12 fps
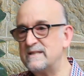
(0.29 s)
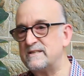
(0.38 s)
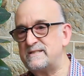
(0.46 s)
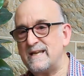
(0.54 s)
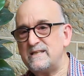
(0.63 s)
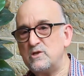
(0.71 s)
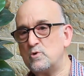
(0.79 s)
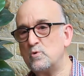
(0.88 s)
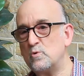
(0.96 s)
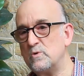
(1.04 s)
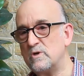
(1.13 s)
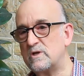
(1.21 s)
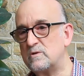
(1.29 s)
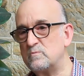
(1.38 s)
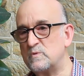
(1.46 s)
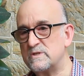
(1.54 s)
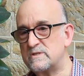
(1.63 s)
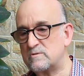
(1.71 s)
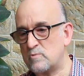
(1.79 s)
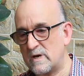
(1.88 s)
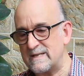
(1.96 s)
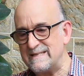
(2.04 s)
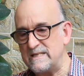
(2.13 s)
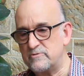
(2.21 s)
The technical work was
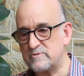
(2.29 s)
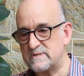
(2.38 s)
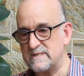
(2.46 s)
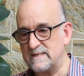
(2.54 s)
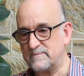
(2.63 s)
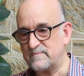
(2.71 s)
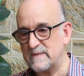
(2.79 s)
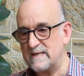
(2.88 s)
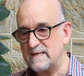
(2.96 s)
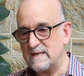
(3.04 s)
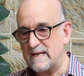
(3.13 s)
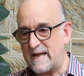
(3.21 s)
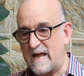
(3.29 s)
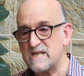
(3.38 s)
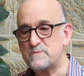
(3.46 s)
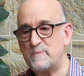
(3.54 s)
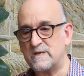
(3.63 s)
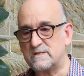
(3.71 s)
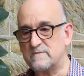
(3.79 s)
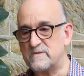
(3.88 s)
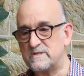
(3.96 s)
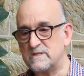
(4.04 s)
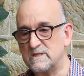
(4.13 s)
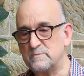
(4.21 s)
quite an interesting aspect of
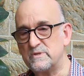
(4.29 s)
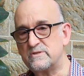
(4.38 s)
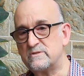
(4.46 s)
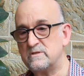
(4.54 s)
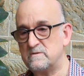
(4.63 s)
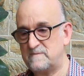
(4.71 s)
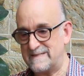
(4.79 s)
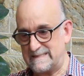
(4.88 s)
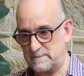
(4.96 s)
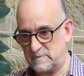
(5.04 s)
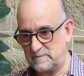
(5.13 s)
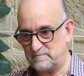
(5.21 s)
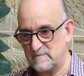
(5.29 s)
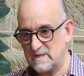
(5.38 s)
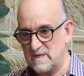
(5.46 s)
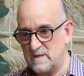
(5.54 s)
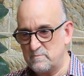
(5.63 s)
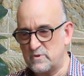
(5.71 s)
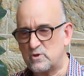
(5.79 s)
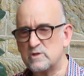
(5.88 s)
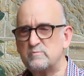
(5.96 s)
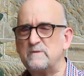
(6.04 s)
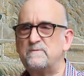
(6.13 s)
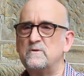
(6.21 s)
the syllabus to develop
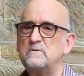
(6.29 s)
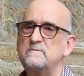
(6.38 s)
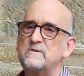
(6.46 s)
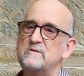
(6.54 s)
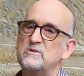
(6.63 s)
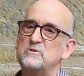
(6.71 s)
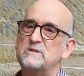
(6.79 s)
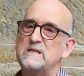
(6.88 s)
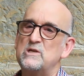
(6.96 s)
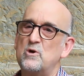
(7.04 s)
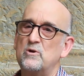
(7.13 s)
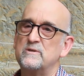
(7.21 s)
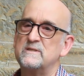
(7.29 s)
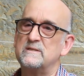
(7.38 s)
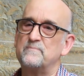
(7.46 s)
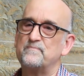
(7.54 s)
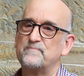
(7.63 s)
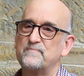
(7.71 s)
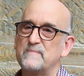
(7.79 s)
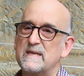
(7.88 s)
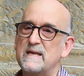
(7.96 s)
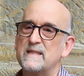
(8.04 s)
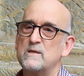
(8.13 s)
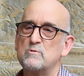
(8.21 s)
because we felt very early on that
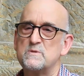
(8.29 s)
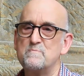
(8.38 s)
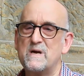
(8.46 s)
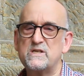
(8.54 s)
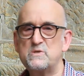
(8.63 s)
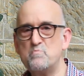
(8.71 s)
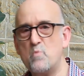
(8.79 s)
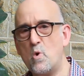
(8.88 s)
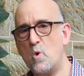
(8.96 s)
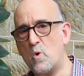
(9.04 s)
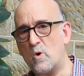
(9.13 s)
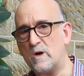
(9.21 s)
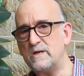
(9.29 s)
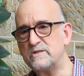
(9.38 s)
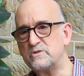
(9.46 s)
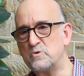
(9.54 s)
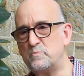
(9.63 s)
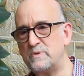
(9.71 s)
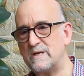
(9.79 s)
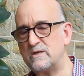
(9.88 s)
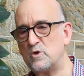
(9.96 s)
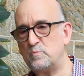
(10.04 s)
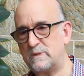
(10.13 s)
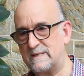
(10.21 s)
there was much more to
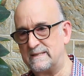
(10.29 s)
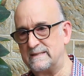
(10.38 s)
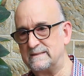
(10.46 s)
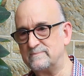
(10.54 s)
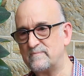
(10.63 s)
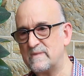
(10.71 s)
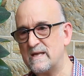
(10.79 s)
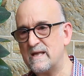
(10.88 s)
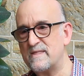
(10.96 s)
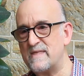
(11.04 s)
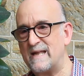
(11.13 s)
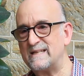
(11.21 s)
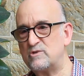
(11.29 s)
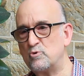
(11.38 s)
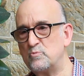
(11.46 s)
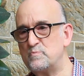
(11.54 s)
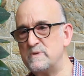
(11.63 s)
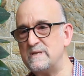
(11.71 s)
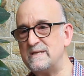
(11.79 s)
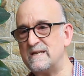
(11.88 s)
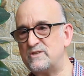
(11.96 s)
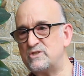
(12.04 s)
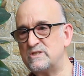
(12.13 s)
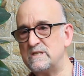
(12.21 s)
piano playing than could be
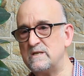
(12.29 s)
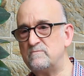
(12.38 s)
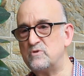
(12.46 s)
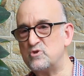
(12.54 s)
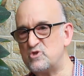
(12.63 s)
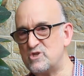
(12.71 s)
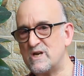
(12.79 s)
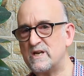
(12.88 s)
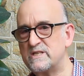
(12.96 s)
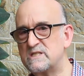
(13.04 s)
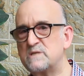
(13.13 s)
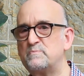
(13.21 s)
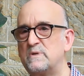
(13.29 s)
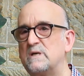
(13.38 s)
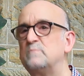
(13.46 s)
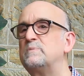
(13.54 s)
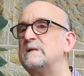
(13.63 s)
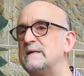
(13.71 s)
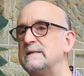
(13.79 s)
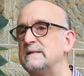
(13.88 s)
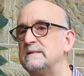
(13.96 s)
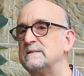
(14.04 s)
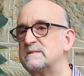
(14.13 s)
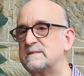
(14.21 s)
achieved just by
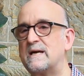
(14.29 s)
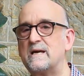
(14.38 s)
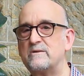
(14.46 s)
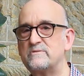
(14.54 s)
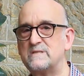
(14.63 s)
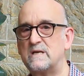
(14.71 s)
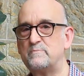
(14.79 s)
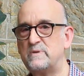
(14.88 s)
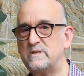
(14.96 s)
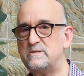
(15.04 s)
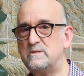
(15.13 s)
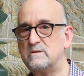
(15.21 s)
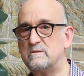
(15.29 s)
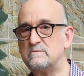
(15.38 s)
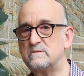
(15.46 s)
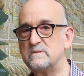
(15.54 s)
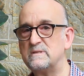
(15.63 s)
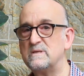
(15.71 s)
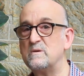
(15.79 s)
playing scales and arpeggios,